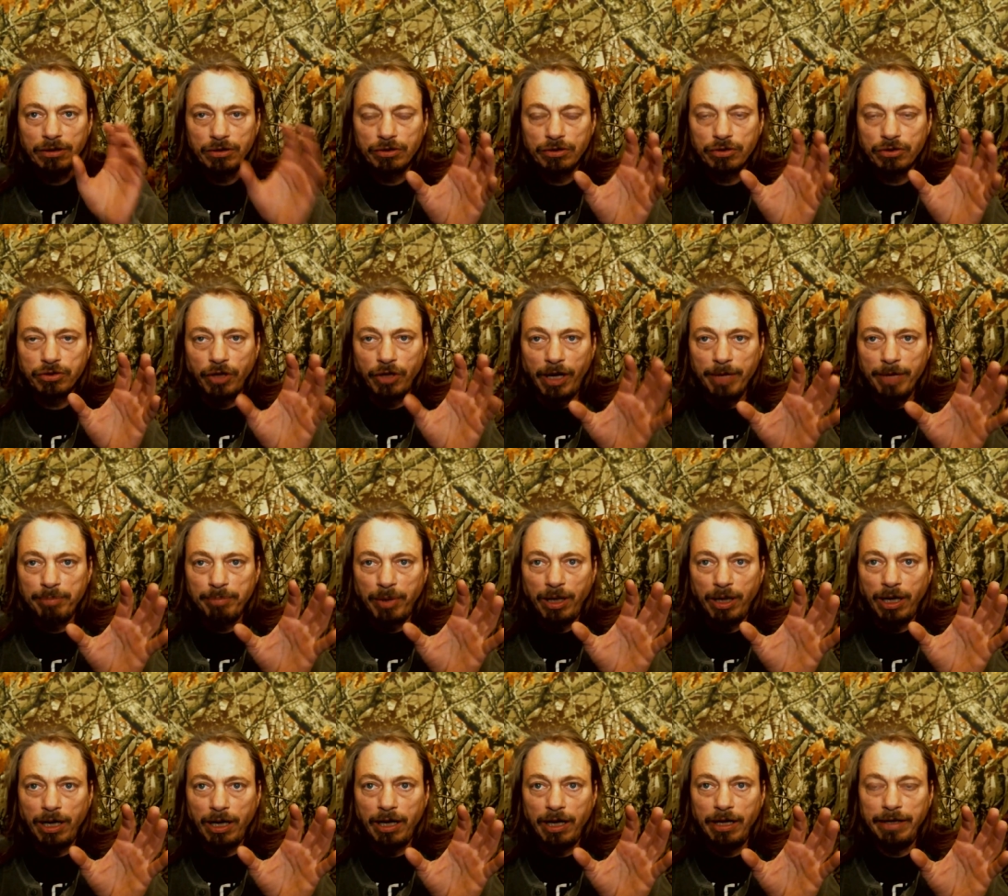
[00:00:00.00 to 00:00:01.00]

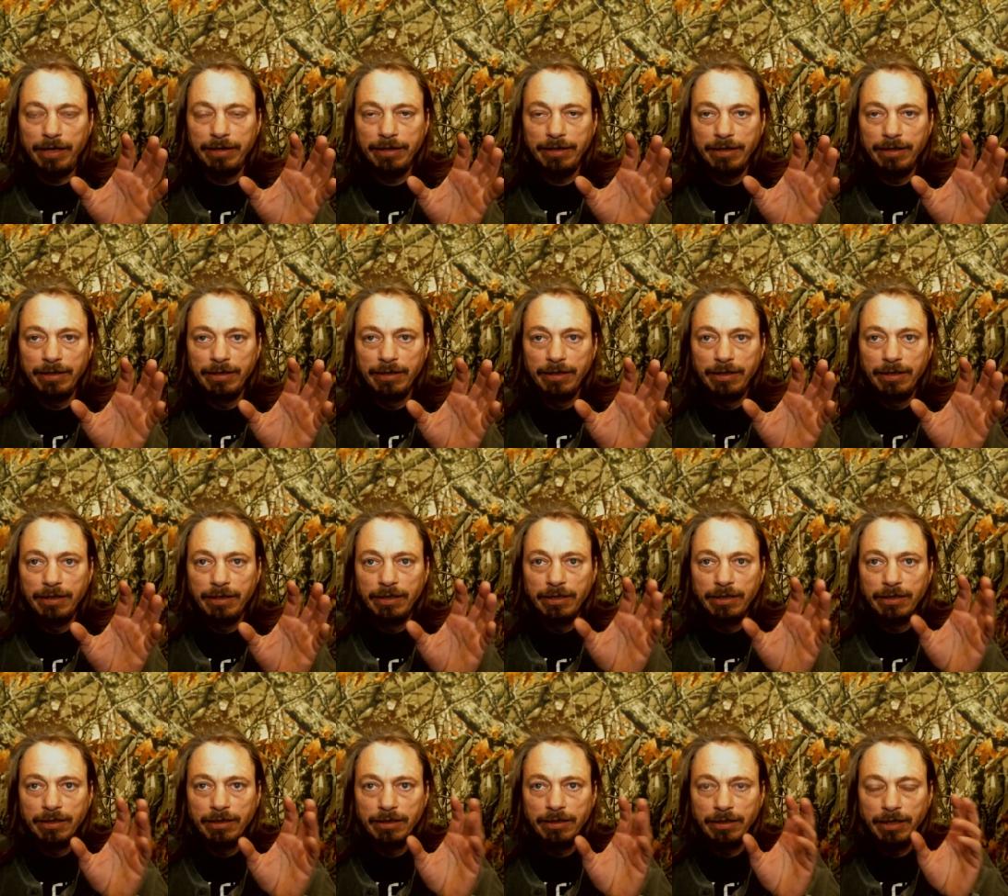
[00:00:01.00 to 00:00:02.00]
tripod
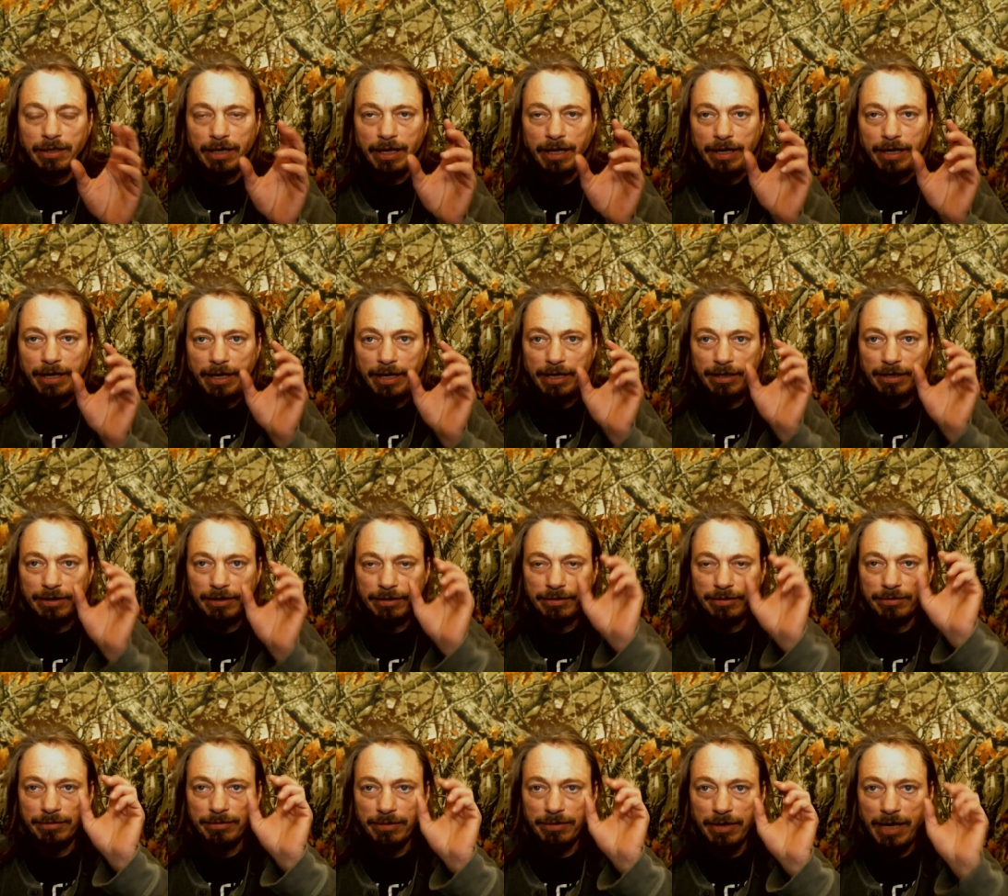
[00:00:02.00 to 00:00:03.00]
and
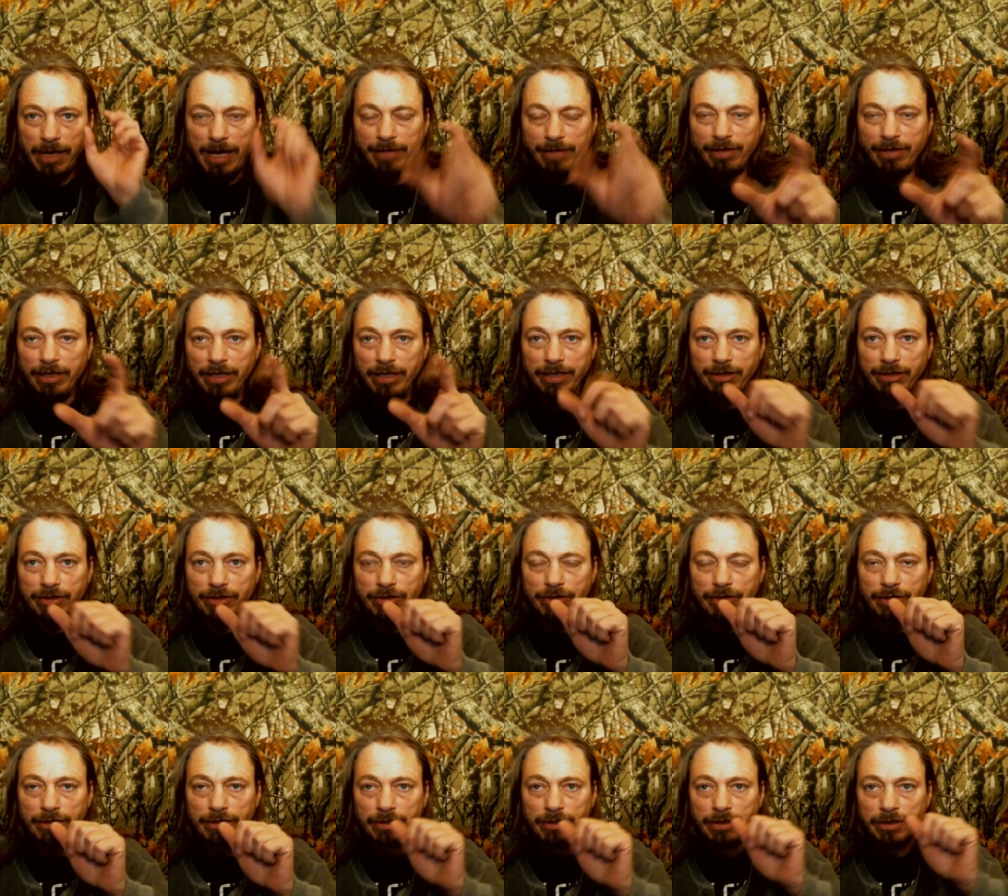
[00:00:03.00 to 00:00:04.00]
then have it linked
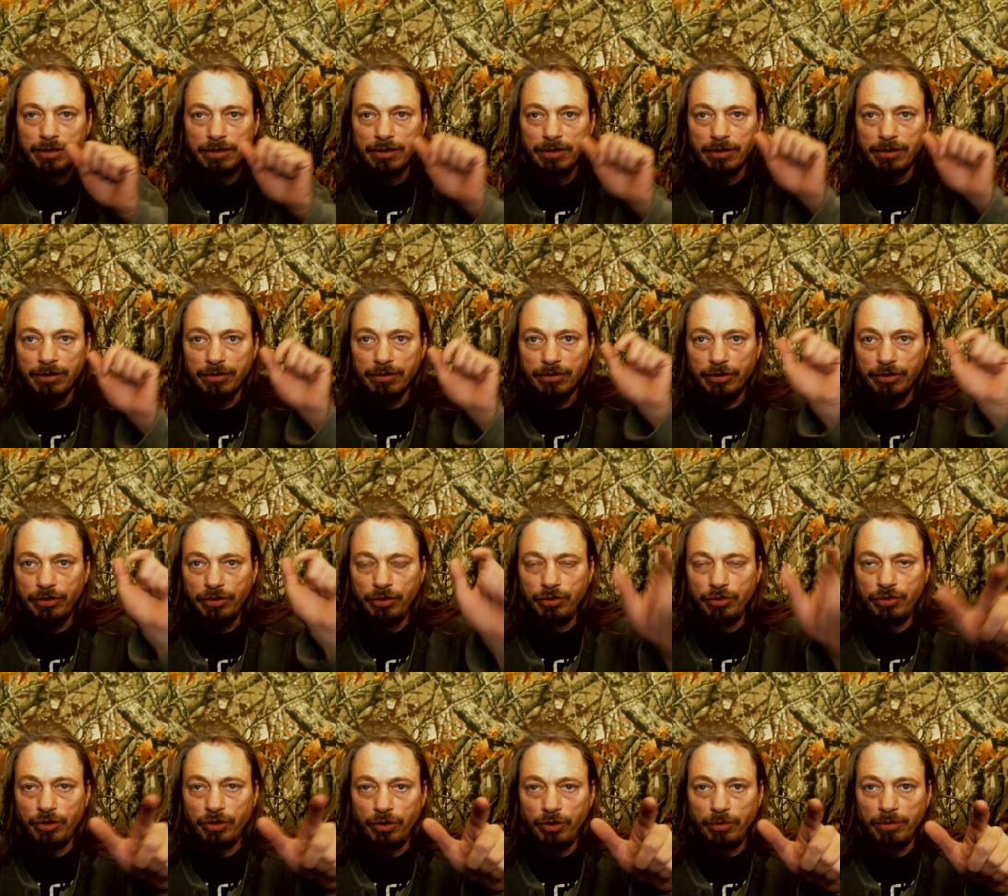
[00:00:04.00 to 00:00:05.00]
to
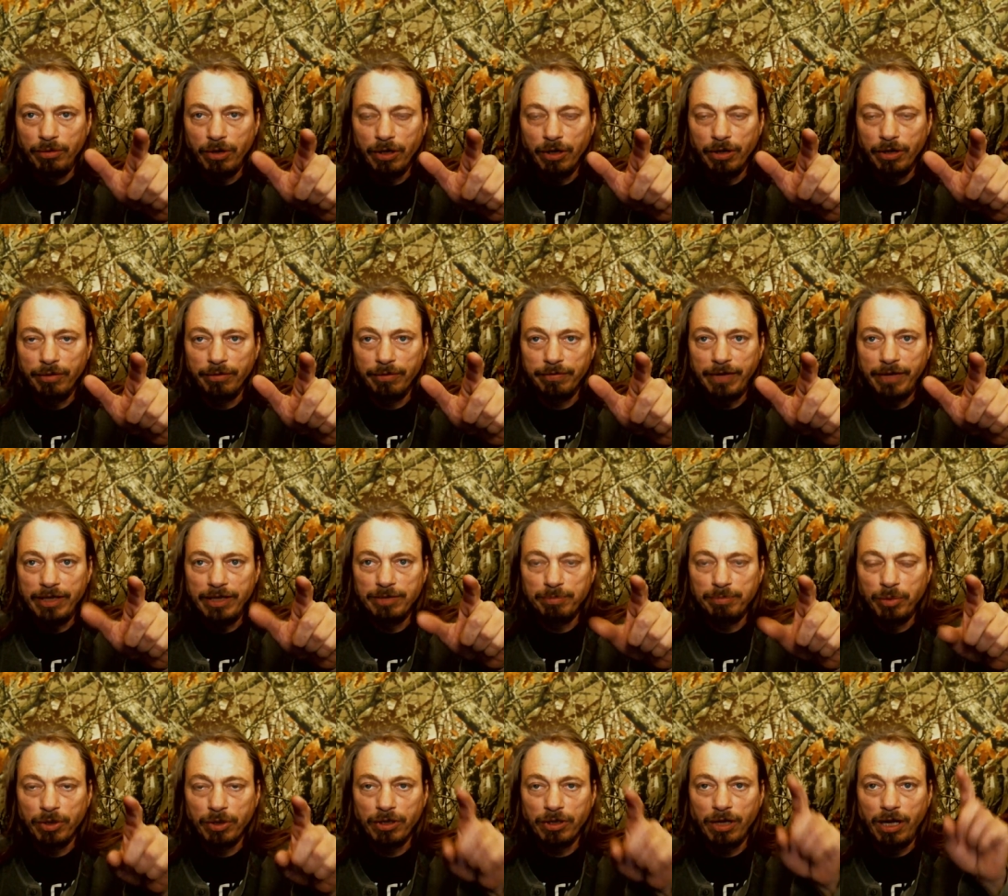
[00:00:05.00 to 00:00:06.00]
YouTube or
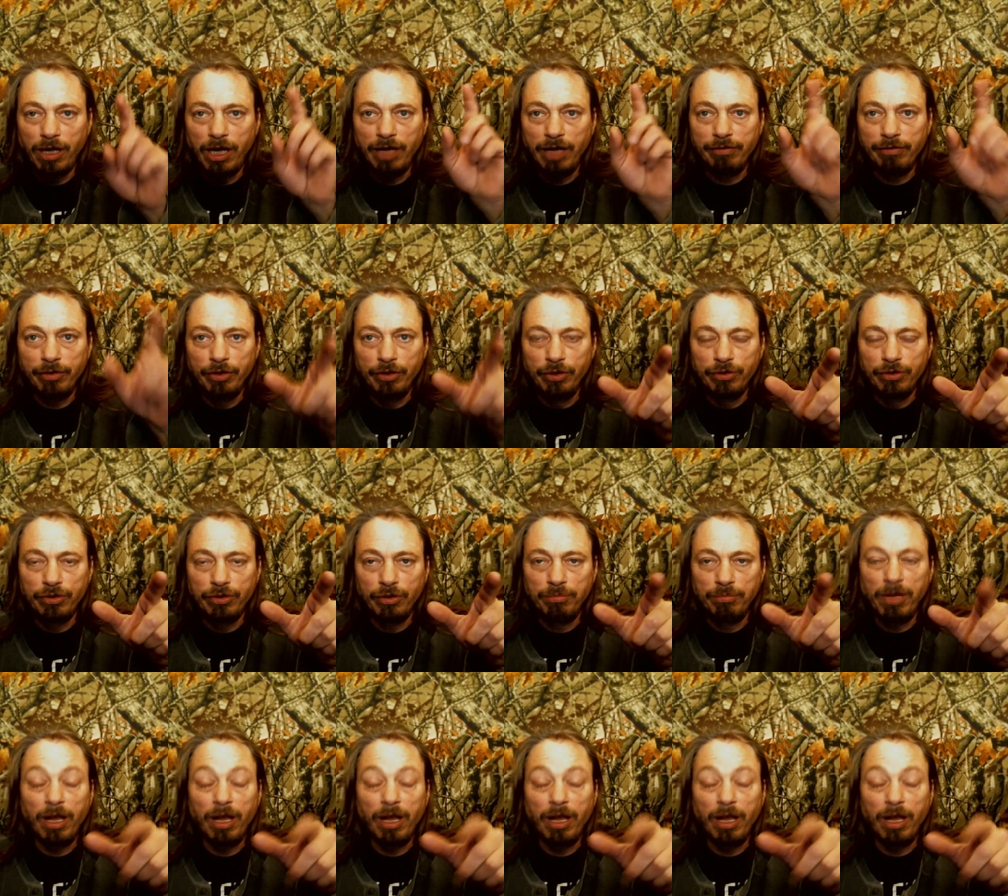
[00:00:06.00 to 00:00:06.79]
Facebook Live or YouTube